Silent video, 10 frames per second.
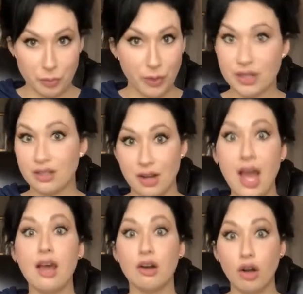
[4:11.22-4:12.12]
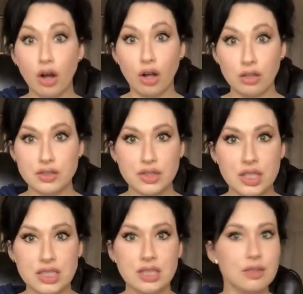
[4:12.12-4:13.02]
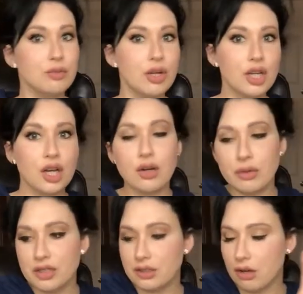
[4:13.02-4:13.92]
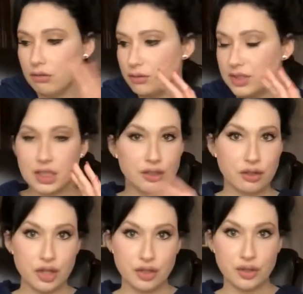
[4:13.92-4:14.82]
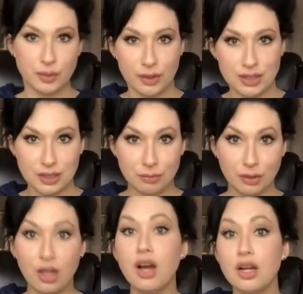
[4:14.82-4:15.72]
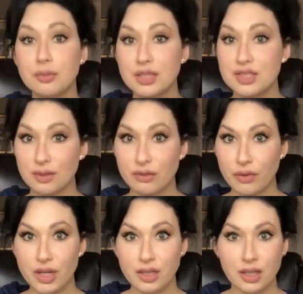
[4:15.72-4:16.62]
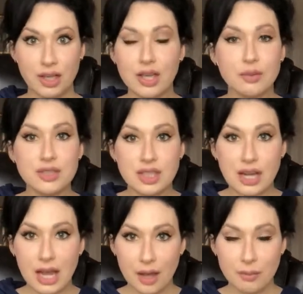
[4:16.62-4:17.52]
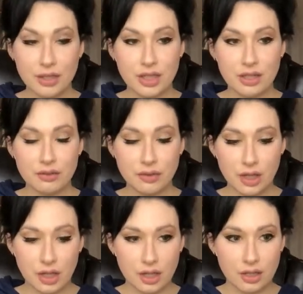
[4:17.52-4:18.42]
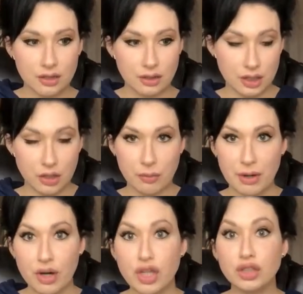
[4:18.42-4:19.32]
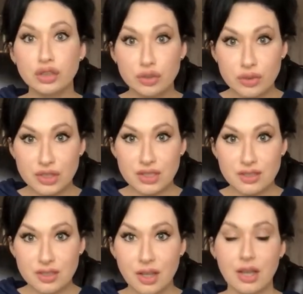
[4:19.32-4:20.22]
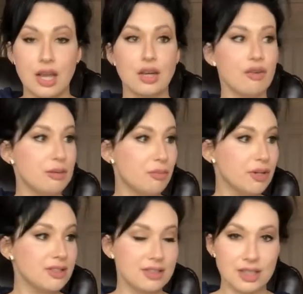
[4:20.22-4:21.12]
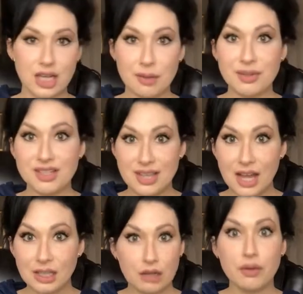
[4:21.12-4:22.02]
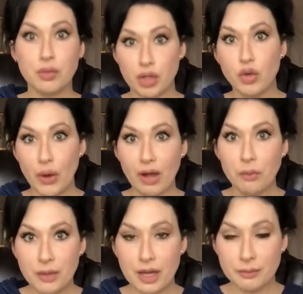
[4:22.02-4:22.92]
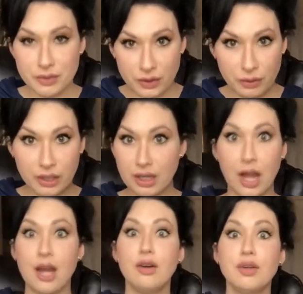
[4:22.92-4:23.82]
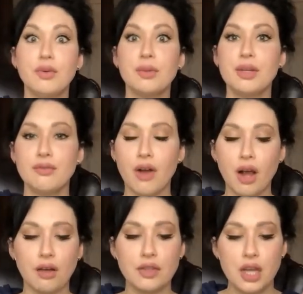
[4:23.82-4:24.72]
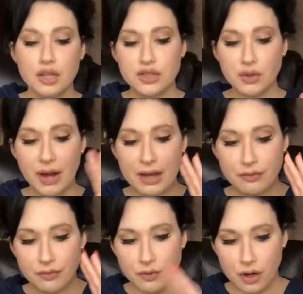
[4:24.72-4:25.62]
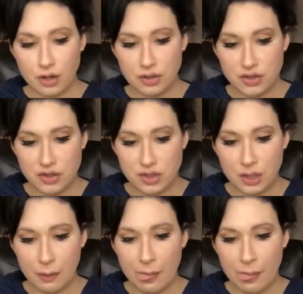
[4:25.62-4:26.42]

Britain at all. So they didn't want to go stick their nose where it didn't belong because they're afraid, like, hey, what's going to happen if, you know, America loses and Great Britain's going to come and attack everyone who helped them? So they were like, I don't even want to be involved. So at first,